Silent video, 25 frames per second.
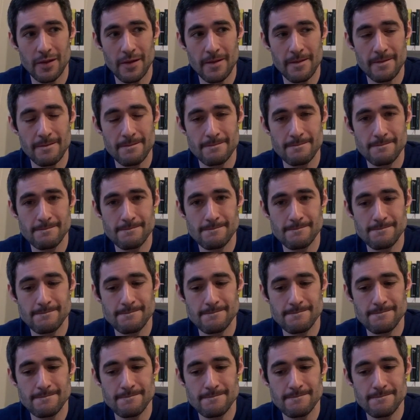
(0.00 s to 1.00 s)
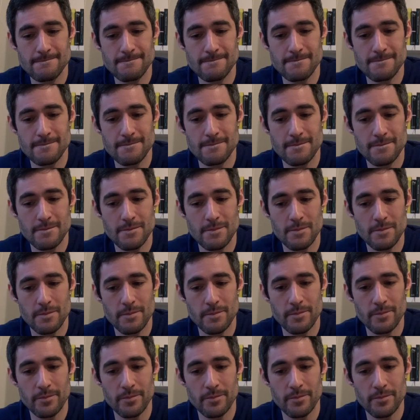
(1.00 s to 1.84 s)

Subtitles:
Nothing is said.